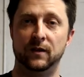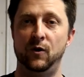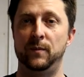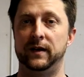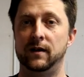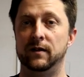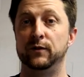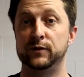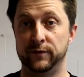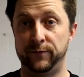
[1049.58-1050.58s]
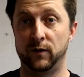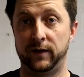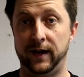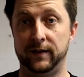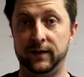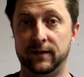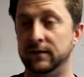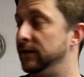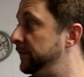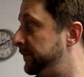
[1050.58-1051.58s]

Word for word: oh my God, there's the fart can again.